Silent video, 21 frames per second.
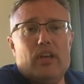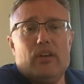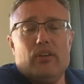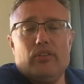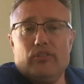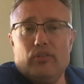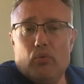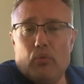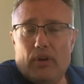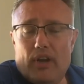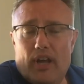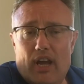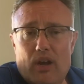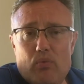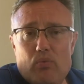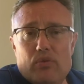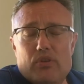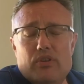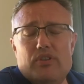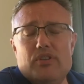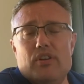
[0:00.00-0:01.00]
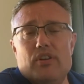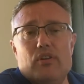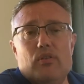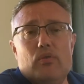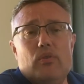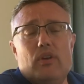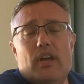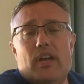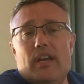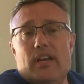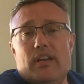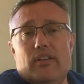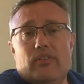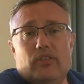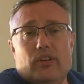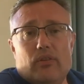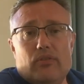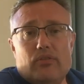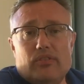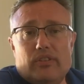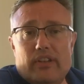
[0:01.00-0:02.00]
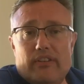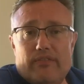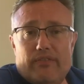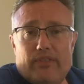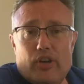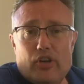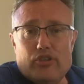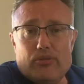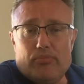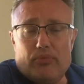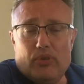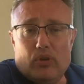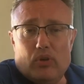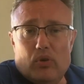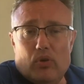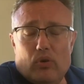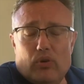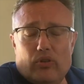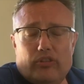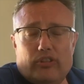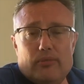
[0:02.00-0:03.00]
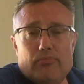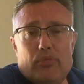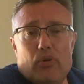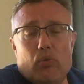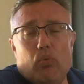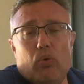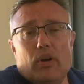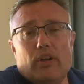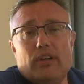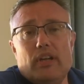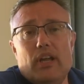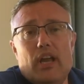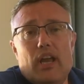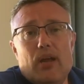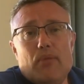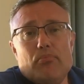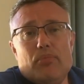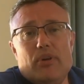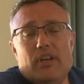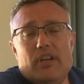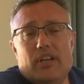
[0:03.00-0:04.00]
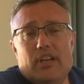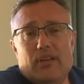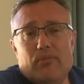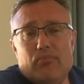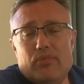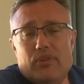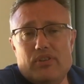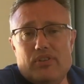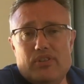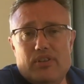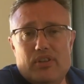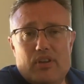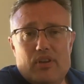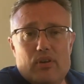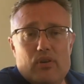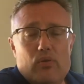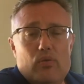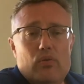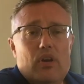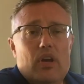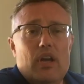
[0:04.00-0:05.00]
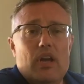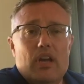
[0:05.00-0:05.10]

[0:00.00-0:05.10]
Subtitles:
So what I would do is obviously finish up the course, number one, but number two,